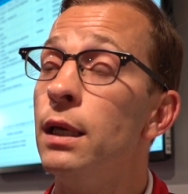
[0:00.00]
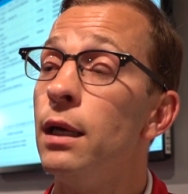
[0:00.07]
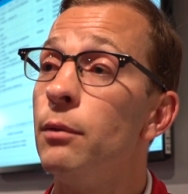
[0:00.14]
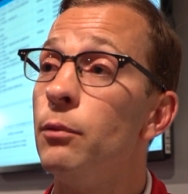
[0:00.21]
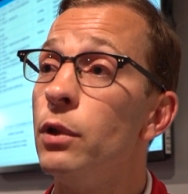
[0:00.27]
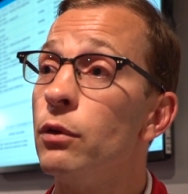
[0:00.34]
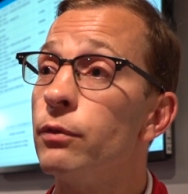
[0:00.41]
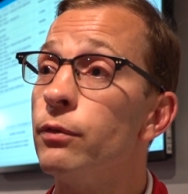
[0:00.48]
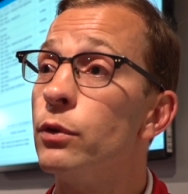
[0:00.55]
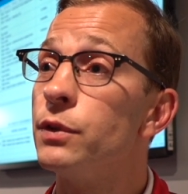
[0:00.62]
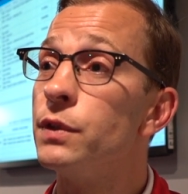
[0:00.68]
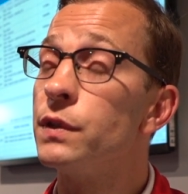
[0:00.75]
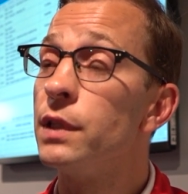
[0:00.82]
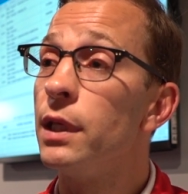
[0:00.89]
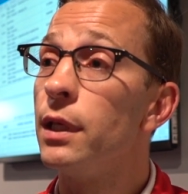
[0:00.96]
and we look forward
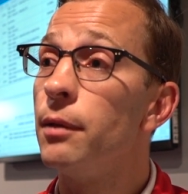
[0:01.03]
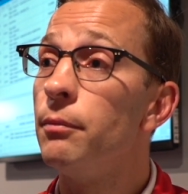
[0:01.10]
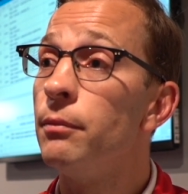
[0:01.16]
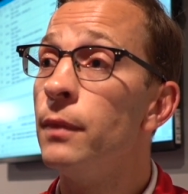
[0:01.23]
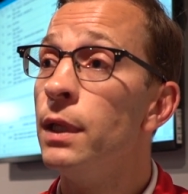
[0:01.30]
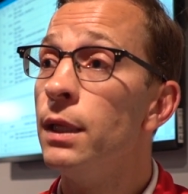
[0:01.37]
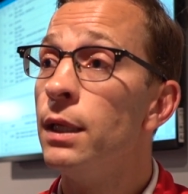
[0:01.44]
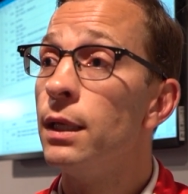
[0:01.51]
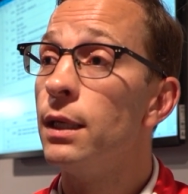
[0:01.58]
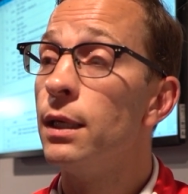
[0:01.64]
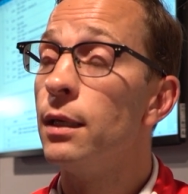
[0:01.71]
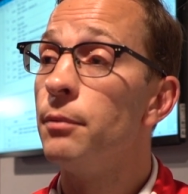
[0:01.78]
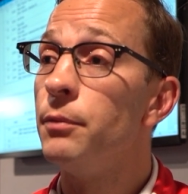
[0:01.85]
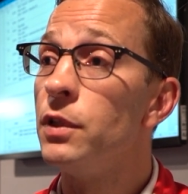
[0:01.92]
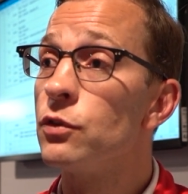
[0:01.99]
to seeing him
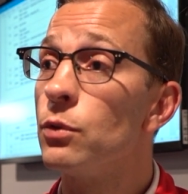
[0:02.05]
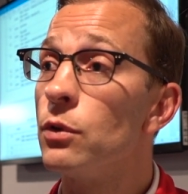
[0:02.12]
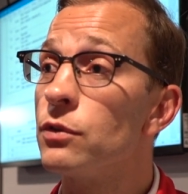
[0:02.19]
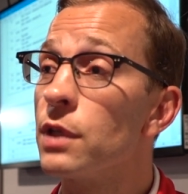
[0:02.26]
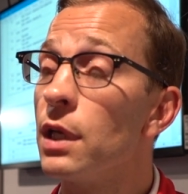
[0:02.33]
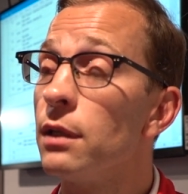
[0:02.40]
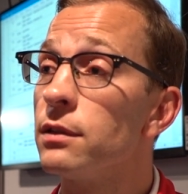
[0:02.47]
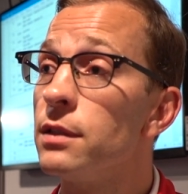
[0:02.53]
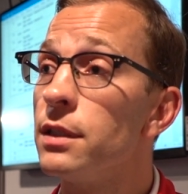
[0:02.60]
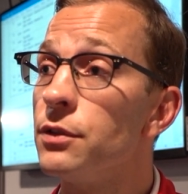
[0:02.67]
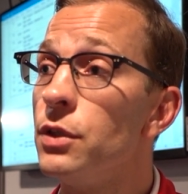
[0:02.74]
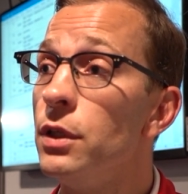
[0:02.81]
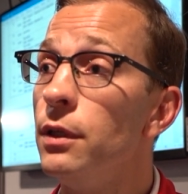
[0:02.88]
in Swans colours next